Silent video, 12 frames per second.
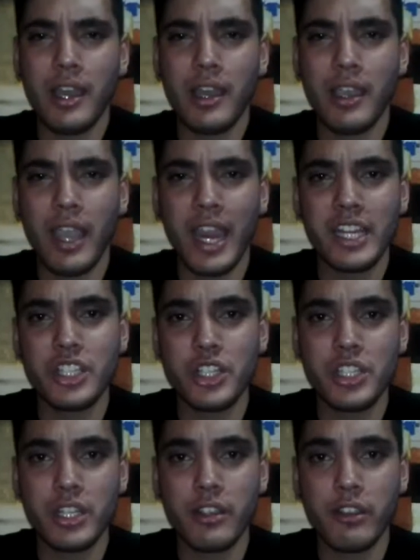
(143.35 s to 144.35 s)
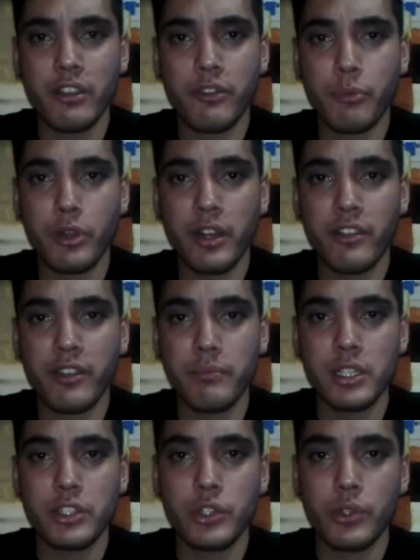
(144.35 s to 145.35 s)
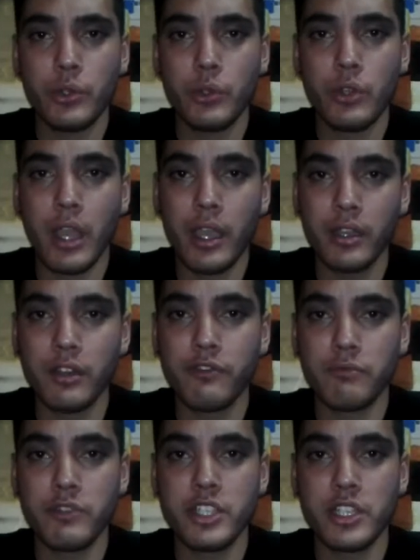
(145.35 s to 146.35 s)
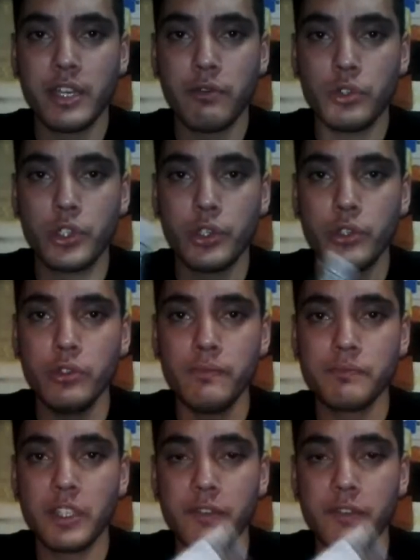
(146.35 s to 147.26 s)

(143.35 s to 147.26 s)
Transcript: Agent is pretty similar to Hunk from Resident Evil 2.